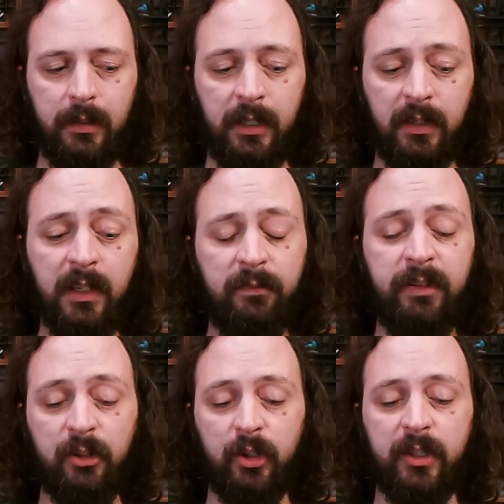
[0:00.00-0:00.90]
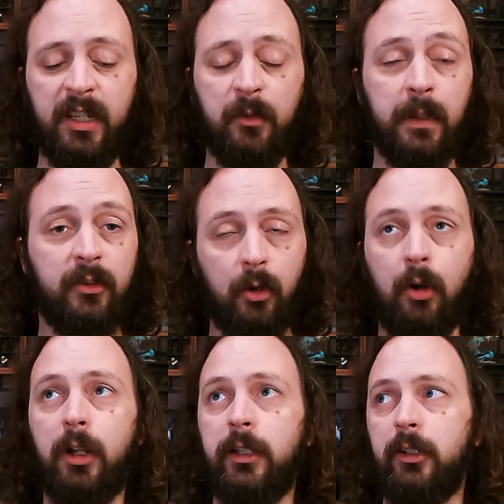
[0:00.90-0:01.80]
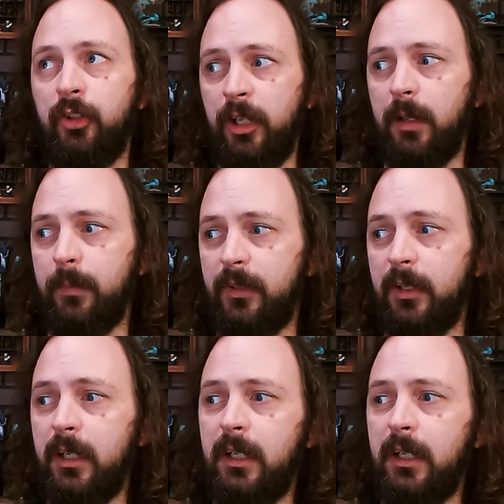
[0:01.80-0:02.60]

in fiction that takes place on ships.